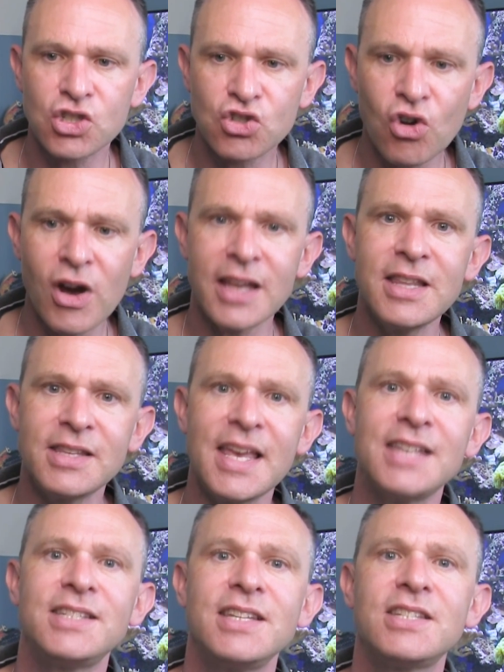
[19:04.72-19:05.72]
tried and
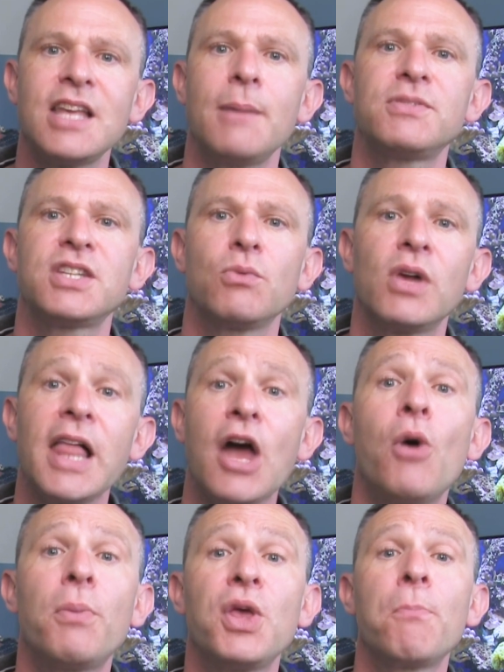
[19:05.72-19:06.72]
tested steps that will
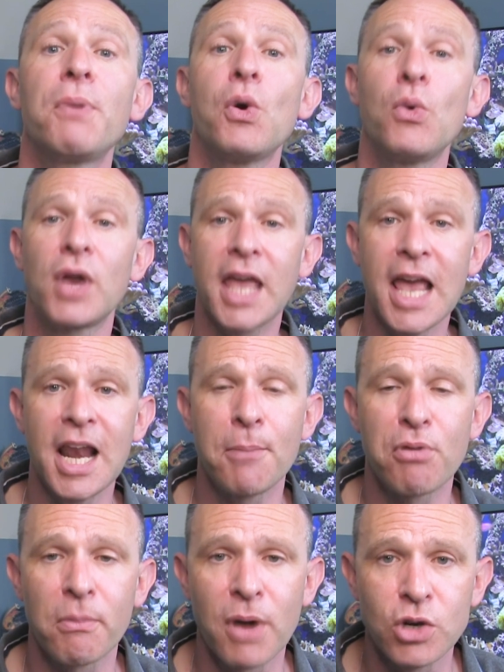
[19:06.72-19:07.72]
help you build killer
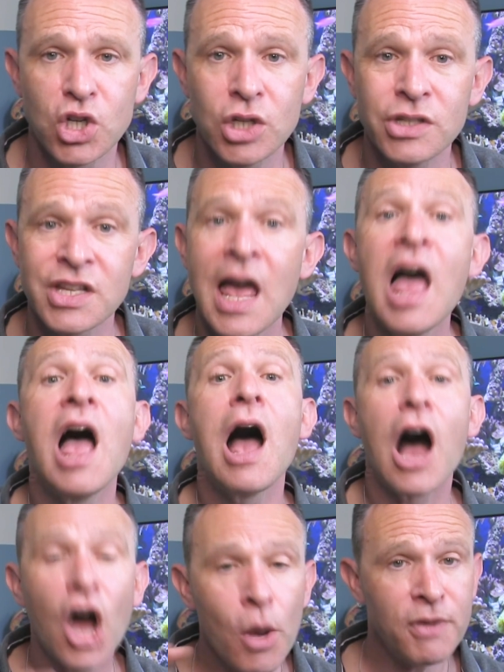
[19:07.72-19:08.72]
promotions.
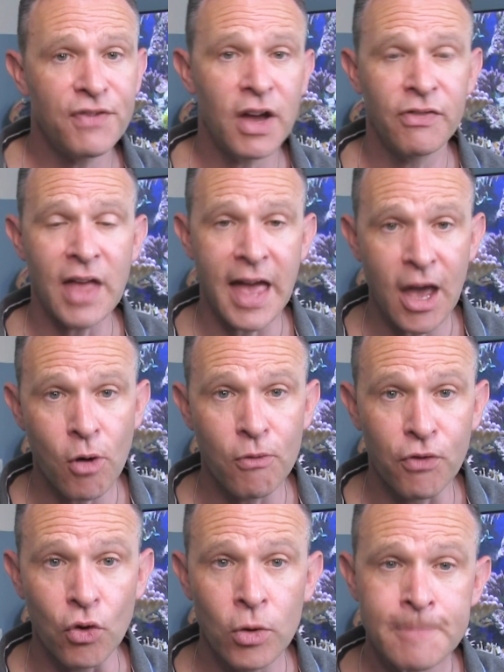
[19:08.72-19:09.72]
I hope you found that
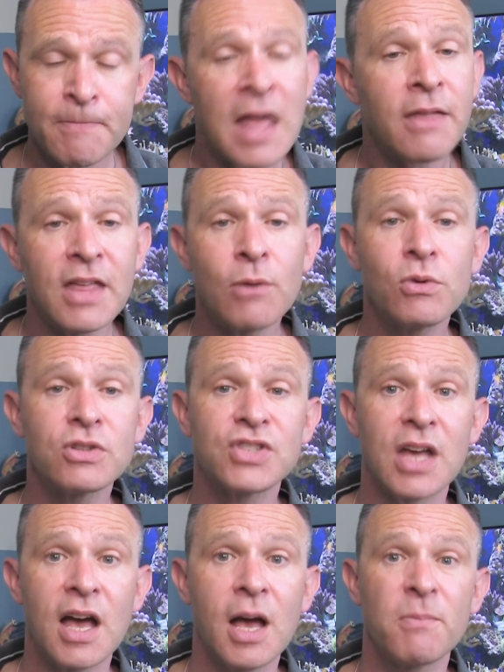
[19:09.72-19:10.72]
helpful. There was
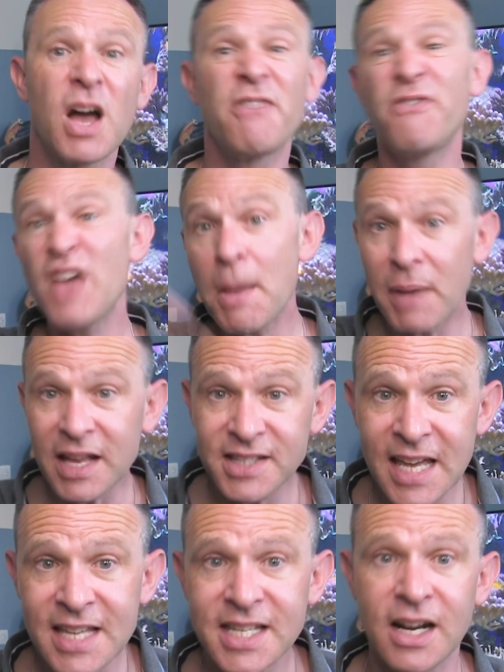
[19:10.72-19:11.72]
a fair bit of
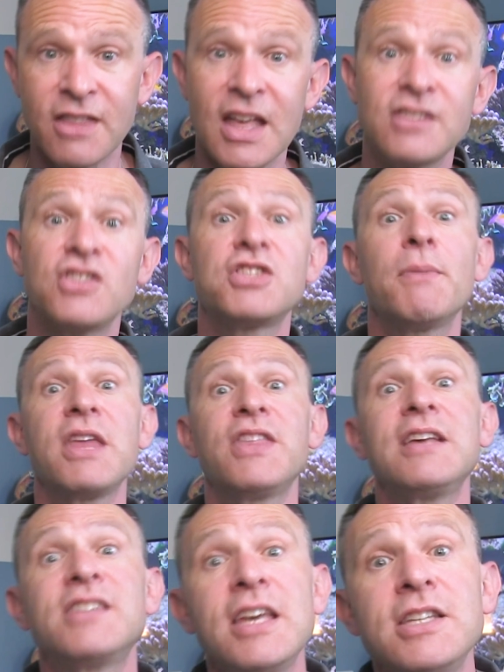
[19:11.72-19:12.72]
detail in there, so to make things